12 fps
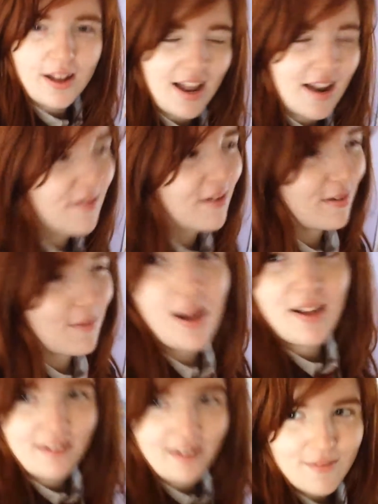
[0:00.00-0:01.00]
It kind of looks like
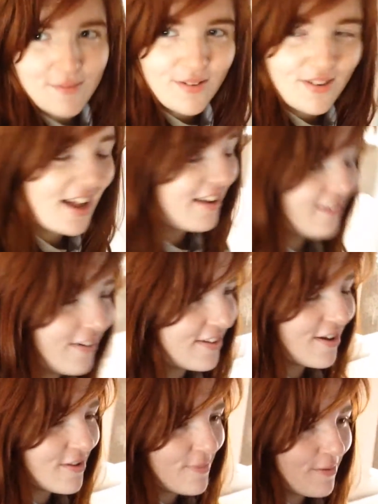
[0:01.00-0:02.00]
magic almost. I know it
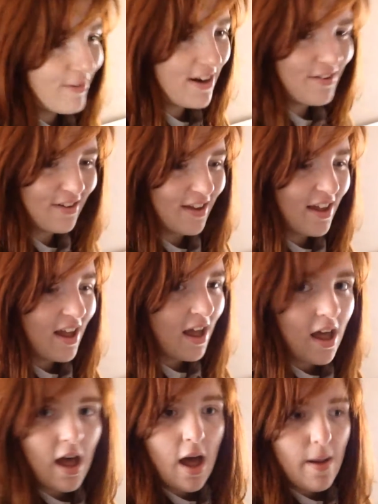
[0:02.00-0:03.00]
sounds a bit weird.
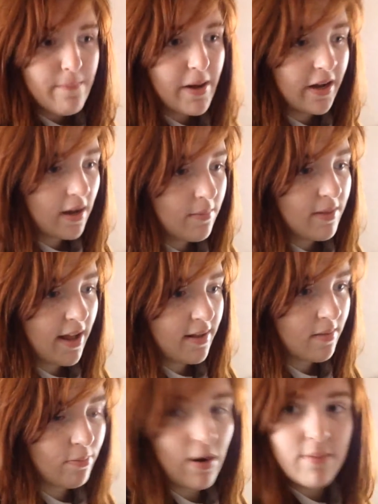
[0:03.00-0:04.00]
But um,
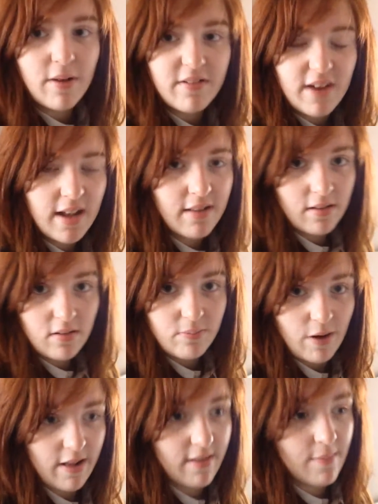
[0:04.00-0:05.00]
that's pretty much it. It's a
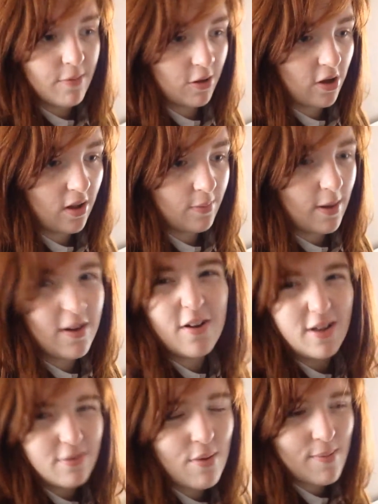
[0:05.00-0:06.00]
pretty simple cosplay. It
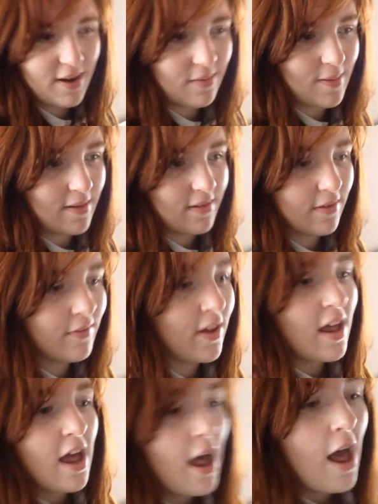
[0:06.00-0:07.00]
is a wee bit expensive.
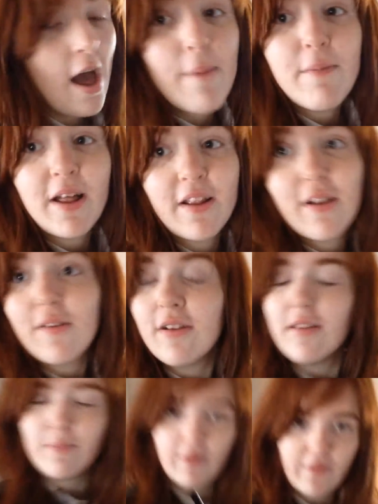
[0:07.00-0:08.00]

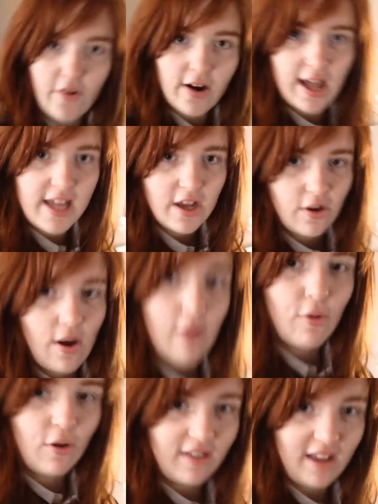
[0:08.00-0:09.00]
But before I let you go, I
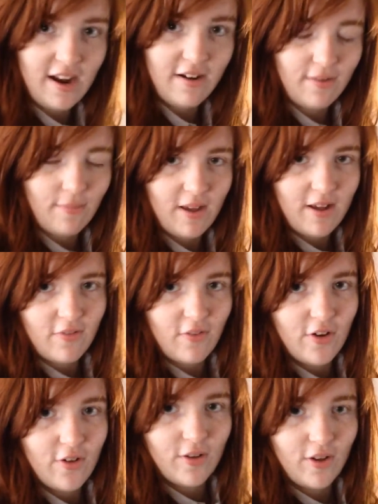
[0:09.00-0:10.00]
want to hear some things from
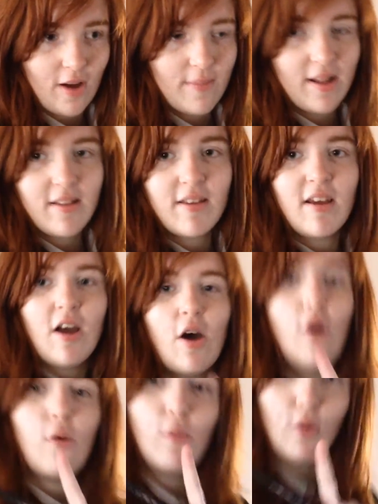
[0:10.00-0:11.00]
you in the comments.
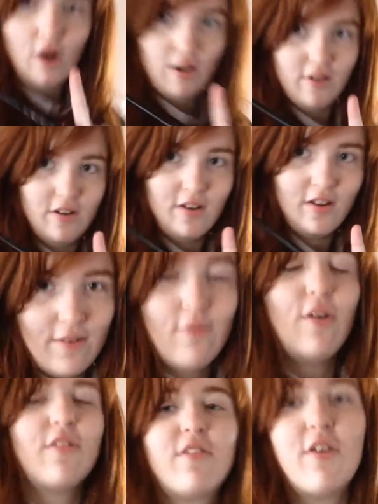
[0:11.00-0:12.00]
One,
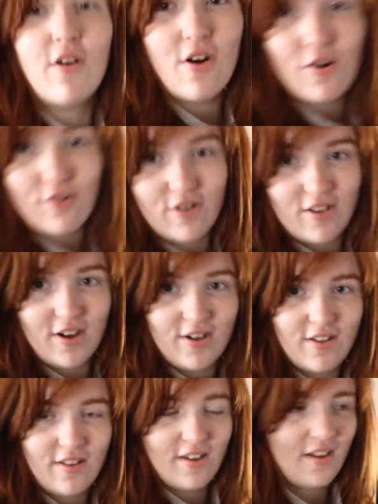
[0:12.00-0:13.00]
what's your Hogwarts
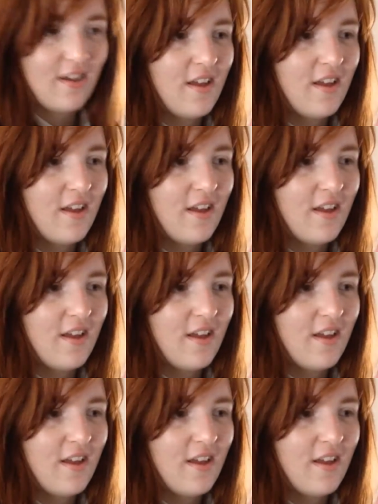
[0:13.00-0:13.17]
house?